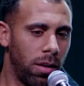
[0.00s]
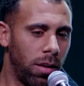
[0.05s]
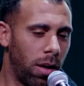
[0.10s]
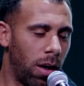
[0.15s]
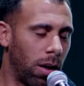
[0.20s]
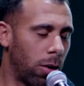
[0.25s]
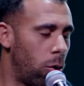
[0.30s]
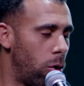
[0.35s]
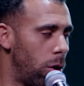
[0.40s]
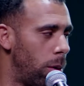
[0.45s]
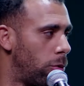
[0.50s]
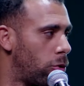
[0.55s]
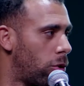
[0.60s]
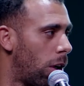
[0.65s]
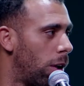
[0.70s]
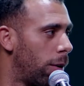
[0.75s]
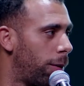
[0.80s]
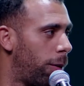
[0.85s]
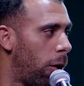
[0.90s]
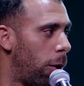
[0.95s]
I call them
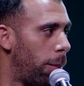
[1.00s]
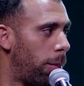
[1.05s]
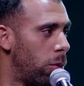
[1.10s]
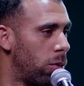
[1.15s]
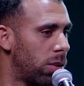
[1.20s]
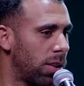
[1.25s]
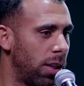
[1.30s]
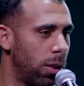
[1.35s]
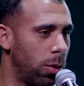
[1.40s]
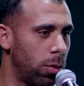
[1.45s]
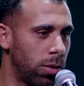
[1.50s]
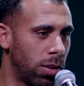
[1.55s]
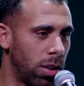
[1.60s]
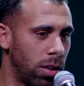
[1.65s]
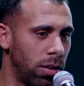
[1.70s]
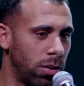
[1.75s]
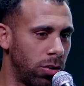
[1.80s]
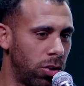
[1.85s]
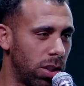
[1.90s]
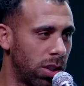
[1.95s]
transferable skills.
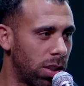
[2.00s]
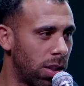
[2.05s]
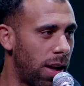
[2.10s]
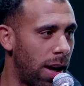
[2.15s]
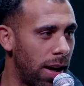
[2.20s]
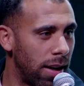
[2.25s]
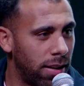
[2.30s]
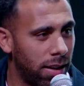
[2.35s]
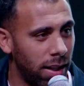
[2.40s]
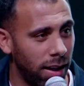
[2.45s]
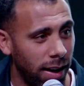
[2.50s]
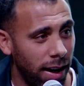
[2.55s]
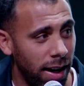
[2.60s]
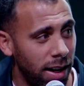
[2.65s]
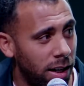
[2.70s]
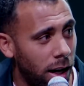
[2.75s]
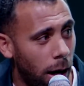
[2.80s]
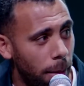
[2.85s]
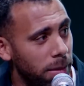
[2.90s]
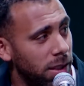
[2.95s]
And just like today,
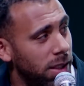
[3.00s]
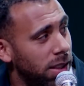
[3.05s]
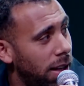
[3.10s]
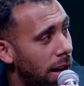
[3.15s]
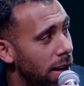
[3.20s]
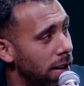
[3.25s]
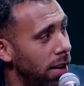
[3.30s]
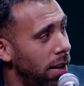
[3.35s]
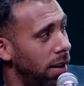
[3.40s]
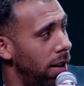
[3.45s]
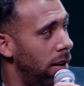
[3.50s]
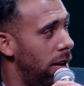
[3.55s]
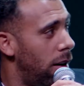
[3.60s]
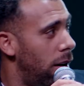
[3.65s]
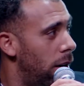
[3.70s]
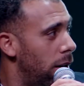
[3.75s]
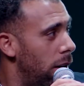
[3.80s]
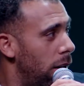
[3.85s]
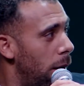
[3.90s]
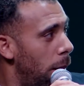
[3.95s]
I'm standing
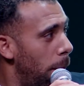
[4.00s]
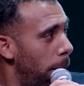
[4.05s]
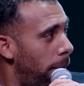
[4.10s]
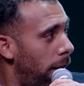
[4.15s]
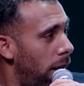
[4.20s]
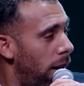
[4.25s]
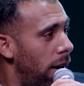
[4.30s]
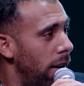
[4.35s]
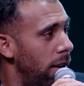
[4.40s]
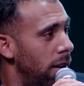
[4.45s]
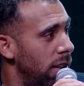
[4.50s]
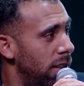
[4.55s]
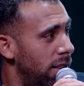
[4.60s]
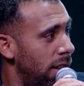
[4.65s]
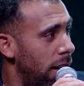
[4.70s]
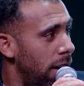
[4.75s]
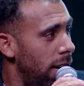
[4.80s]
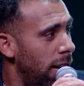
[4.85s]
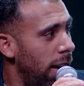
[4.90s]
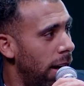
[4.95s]
behind the
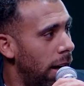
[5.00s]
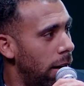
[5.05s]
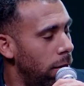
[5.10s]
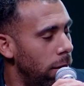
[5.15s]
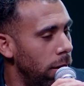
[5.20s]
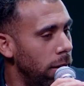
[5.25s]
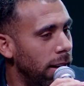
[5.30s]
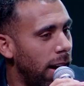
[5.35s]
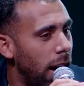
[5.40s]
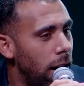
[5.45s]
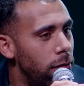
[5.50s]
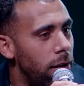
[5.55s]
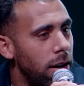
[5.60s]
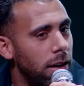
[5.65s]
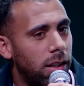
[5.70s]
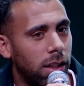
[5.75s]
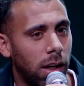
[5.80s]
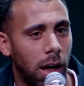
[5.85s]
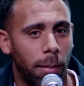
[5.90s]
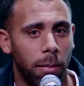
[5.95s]
set there and getting ready
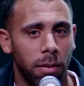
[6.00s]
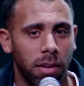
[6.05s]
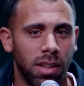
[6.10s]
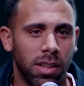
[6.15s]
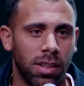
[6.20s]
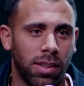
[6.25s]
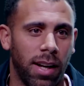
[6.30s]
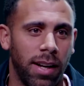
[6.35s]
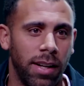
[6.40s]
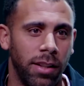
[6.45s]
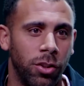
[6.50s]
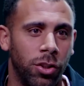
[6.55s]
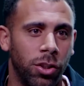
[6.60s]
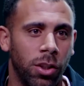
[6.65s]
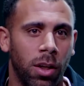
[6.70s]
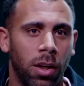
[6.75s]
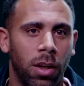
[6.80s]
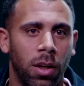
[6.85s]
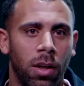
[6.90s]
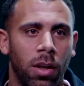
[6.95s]
to come on this stage.
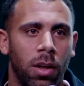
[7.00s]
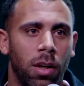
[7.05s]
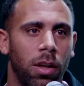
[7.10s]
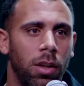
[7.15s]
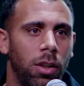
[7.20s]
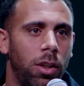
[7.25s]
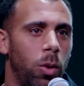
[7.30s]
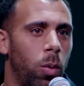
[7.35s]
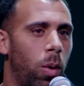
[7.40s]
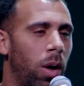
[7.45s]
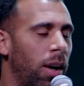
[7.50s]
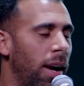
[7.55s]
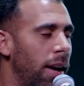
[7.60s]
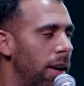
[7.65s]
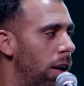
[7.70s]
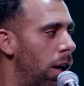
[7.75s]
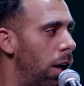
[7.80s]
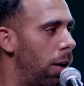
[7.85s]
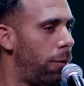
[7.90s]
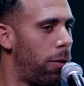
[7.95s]
Do I get
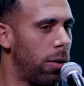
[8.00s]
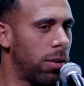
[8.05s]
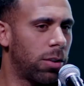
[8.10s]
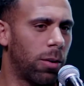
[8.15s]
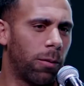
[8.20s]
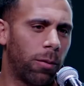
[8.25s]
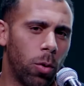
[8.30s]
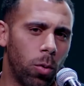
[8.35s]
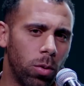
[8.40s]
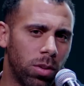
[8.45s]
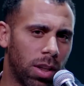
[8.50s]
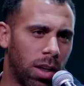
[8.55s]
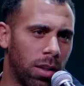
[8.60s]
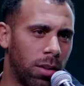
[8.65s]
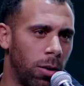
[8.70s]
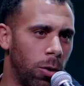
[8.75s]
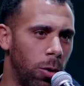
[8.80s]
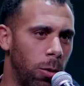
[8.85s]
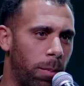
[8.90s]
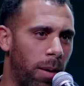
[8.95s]
nervous? Of course I
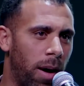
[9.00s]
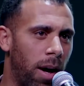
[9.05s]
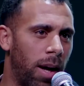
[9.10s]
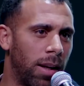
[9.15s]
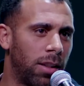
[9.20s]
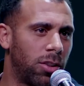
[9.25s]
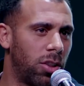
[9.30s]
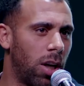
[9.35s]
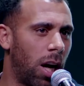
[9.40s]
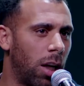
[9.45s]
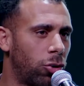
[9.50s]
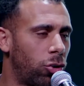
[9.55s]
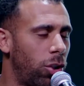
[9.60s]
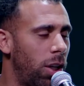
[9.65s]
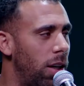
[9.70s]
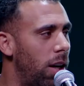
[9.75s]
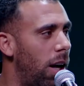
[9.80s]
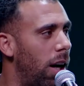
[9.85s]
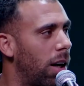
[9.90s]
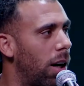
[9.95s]
do. But I treat
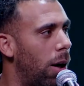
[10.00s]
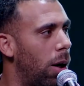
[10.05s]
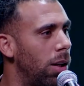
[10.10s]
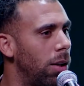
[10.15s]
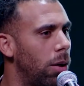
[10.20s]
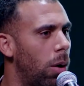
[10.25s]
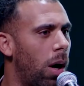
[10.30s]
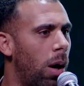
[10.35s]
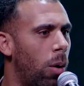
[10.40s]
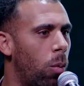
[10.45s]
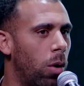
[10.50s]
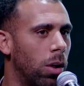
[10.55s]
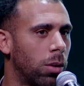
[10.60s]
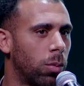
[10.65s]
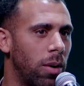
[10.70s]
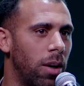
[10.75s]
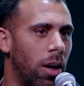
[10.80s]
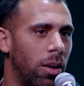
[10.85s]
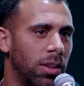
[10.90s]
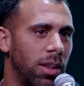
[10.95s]
it like I was
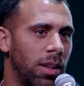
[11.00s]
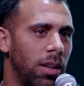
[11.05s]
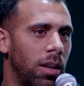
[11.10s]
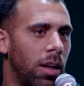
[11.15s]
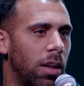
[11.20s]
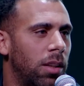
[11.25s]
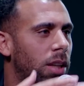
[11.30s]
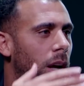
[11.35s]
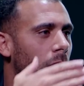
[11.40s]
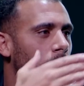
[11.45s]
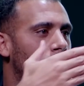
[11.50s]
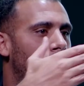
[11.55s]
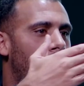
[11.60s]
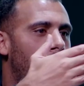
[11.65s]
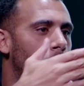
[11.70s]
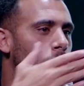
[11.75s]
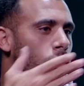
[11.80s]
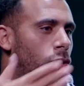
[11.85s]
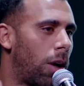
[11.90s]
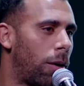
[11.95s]
when I was in the tunnel at
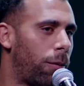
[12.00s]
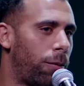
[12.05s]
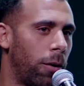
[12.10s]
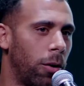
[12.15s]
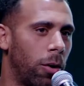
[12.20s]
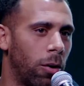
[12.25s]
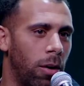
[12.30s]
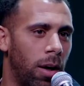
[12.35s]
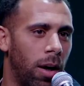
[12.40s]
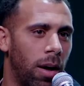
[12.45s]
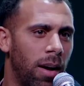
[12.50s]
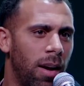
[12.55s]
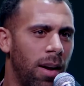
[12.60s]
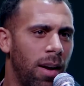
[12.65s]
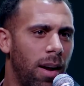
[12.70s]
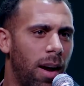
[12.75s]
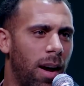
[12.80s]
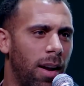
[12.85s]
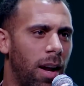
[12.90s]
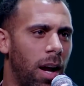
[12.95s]
Old Trafford or
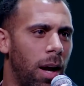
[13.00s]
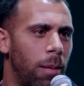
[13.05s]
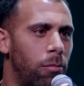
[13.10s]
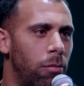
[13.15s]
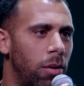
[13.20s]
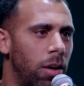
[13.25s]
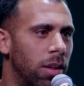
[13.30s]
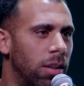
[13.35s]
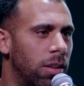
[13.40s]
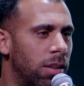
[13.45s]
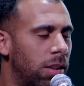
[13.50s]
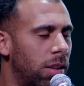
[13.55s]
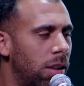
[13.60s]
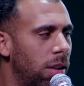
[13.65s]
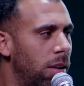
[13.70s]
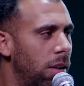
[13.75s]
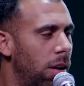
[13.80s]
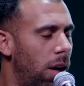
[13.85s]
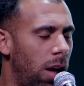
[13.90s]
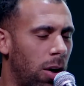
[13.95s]
at the Emirates.
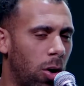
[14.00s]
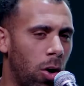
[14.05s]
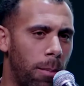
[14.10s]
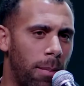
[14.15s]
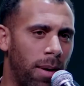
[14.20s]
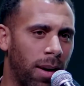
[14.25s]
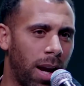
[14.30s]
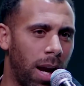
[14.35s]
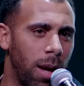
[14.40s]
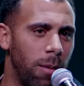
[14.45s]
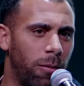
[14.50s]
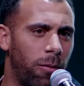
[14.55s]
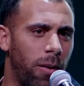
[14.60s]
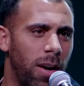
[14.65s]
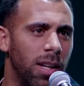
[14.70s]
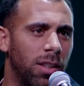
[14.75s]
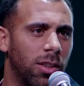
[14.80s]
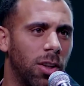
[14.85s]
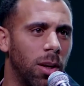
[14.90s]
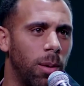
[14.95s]
I got my game
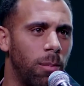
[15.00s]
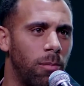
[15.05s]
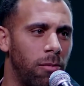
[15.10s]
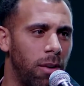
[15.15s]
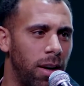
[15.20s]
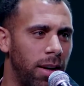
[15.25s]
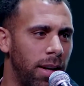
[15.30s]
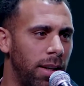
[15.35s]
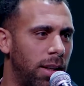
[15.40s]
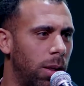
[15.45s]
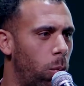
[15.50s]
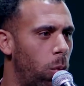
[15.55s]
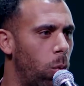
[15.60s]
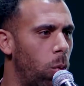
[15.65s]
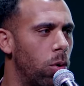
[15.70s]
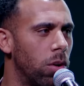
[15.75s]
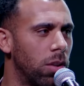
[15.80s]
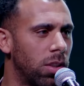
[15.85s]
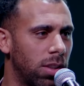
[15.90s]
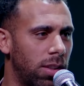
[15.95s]
face on, I'm ready to
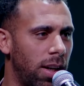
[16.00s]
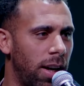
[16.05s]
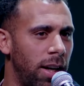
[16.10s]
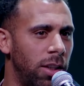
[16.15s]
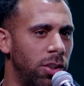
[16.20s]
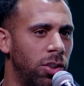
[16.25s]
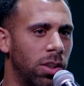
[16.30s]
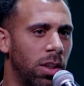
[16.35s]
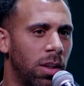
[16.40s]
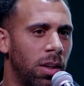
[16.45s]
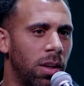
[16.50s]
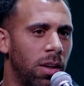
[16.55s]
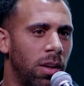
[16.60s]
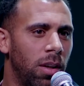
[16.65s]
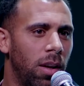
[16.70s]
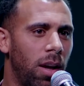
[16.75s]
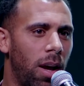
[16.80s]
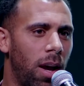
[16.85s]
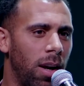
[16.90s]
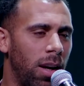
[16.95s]
walk on stage
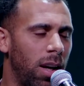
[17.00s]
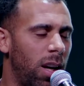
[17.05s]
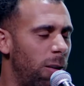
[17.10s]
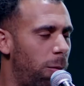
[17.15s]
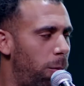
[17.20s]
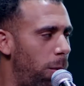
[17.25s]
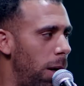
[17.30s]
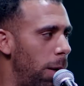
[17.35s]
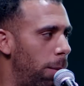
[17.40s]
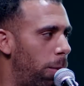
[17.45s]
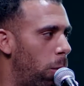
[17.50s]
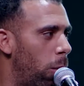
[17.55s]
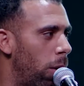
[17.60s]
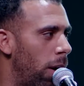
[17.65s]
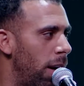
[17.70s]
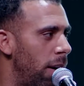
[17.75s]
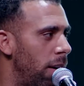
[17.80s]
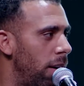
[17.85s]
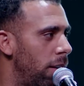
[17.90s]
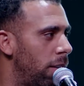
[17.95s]
and give people what
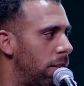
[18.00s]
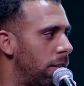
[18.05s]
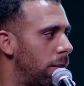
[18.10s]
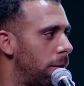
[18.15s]
they need.